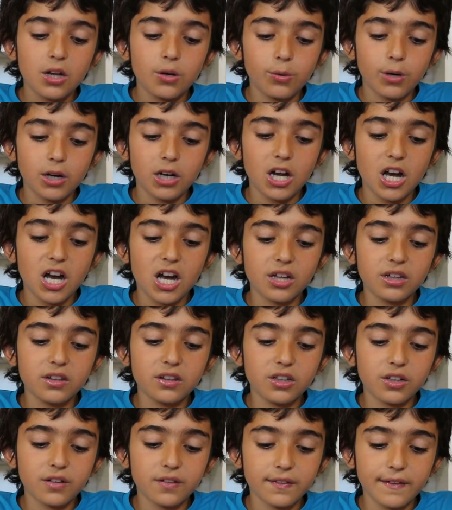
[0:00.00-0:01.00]
where
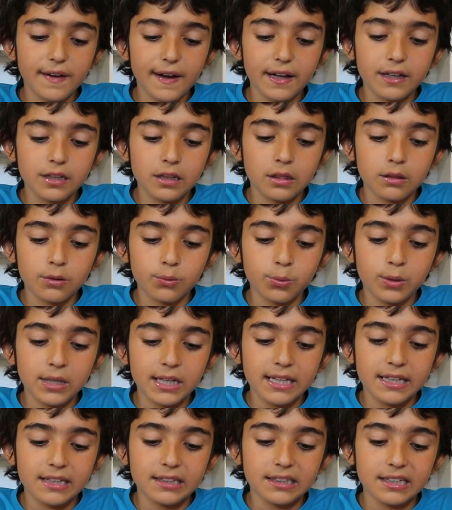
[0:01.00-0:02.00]
undersized
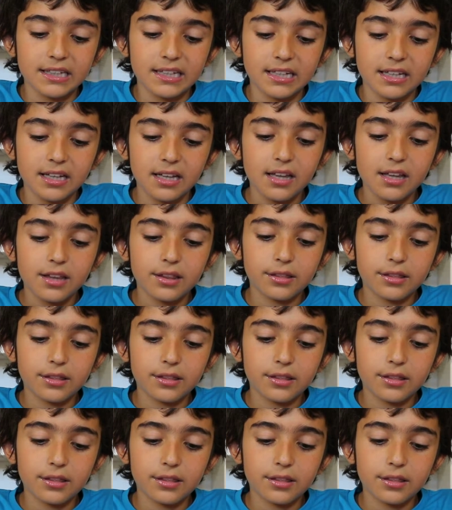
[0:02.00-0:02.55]
weaklings